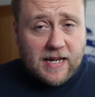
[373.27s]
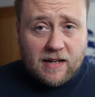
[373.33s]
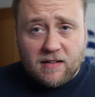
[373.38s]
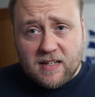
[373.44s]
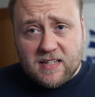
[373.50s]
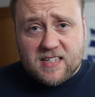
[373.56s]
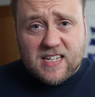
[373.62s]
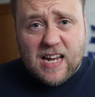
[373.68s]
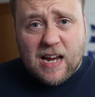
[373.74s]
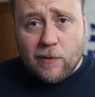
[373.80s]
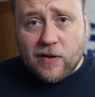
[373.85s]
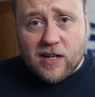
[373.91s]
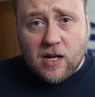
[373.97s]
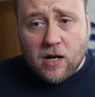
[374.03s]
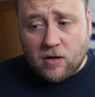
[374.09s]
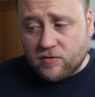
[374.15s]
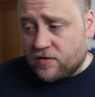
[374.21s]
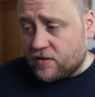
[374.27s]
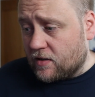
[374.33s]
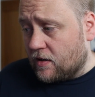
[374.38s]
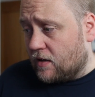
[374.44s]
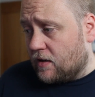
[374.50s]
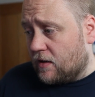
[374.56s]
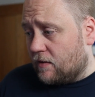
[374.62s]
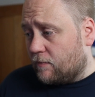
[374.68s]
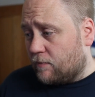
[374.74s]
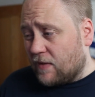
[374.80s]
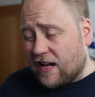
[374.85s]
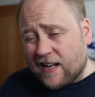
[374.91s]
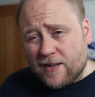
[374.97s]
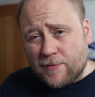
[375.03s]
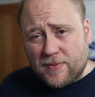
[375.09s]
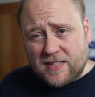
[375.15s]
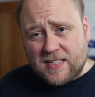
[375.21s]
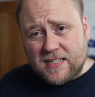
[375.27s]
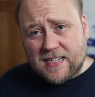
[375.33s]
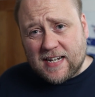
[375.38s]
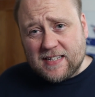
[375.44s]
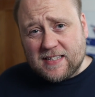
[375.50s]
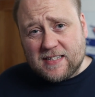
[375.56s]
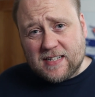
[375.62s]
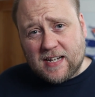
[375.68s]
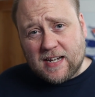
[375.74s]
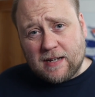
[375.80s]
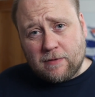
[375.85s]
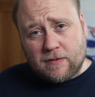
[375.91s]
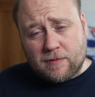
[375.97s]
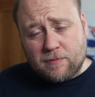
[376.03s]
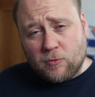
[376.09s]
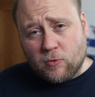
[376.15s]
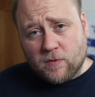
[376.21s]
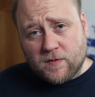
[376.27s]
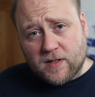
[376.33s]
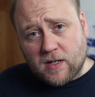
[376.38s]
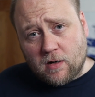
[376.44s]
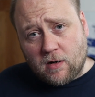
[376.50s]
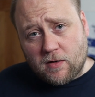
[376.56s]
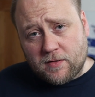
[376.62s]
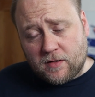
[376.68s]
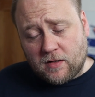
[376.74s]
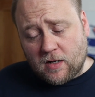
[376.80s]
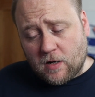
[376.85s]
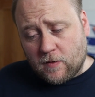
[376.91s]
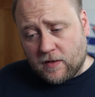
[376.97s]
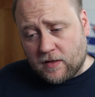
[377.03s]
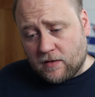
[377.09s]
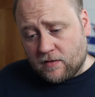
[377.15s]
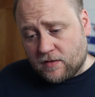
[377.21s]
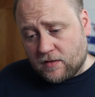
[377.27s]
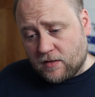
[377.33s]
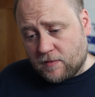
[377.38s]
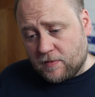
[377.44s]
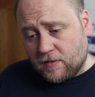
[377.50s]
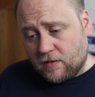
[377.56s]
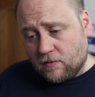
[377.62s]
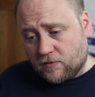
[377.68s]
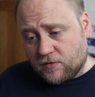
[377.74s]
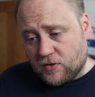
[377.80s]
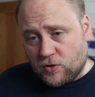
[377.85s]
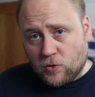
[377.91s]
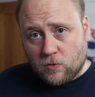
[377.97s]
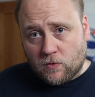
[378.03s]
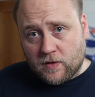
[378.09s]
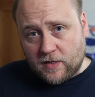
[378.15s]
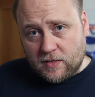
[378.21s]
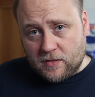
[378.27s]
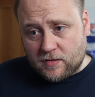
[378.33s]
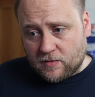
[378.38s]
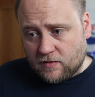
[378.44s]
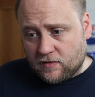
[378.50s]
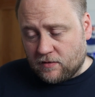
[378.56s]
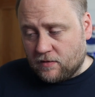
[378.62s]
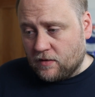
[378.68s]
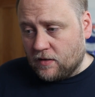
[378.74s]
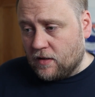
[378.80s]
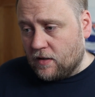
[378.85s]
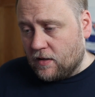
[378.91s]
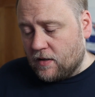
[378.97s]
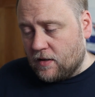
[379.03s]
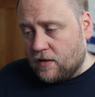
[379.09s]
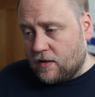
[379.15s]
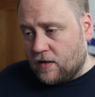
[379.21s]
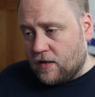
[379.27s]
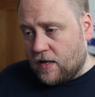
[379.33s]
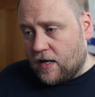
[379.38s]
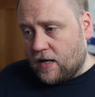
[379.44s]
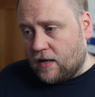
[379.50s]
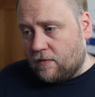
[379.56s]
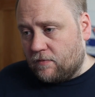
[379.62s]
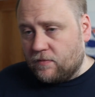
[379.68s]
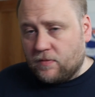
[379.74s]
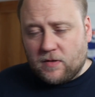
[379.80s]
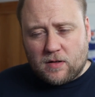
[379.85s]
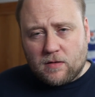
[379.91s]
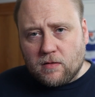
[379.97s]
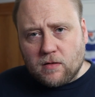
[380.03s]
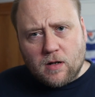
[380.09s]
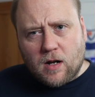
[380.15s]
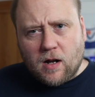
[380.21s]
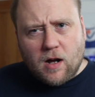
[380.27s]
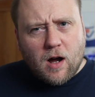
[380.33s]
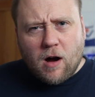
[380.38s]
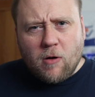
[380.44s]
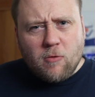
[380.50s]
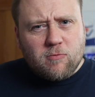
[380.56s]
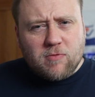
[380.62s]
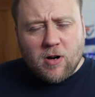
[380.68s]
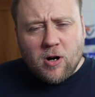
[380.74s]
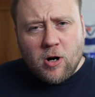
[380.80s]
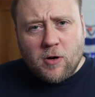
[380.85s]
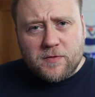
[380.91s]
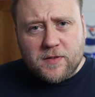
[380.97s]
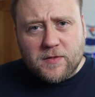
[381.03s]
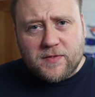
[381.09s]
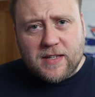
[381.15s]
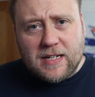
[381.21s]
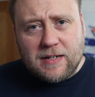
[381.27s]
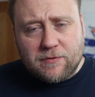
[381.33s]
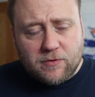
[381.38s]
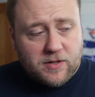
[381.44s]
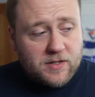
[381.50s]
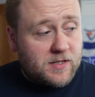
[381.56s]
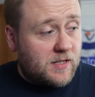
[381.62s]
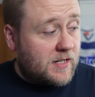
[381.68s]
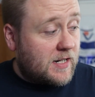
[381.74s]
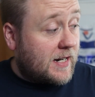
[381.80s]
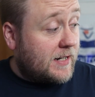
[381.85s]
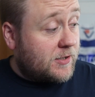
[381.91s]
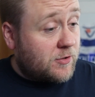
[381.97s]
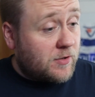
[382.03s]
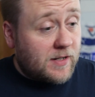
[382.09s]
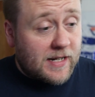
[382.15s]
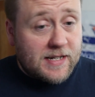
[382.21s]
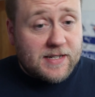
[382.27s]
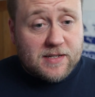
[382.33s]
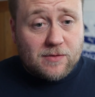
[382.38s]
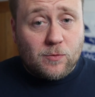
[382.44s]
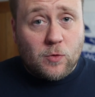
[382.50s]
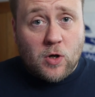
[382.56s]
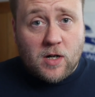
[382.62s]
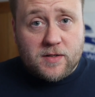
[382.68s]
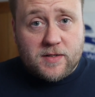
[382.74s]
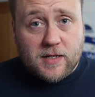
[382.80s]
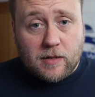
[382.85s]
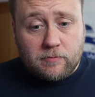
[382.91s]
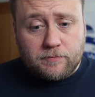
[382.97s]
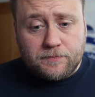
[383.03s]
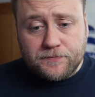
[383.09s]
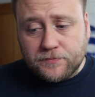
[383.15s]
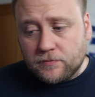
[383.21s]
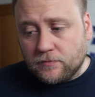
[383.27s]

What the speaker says: let's see how it goes. I had a busy day today. We've had more of the garden going, so there's been lots of noise and a whole raft of deliveries today, trying to get some work done.